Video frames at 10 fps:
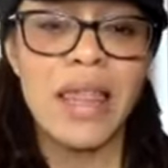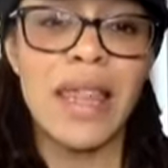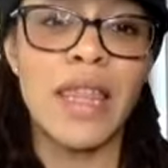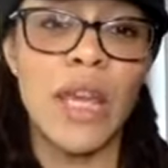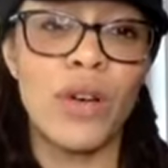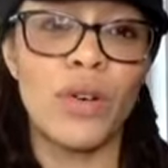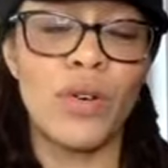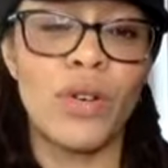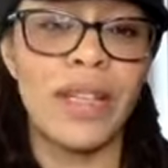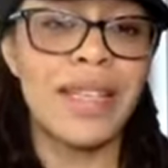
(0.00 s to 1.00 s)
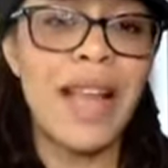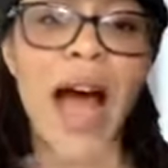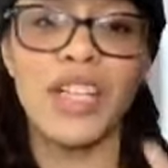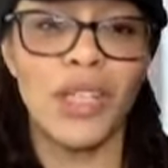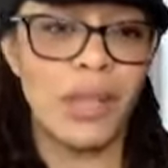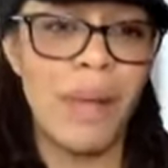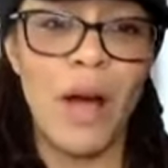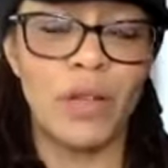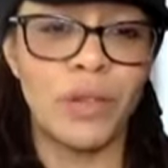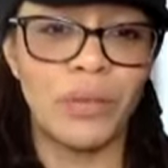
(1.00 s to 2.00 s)
that there is not just
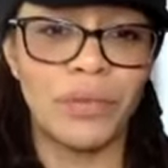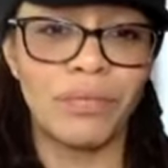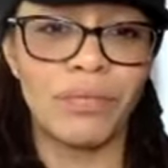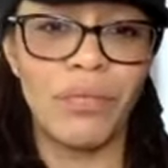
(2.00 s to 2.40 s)
about gluten,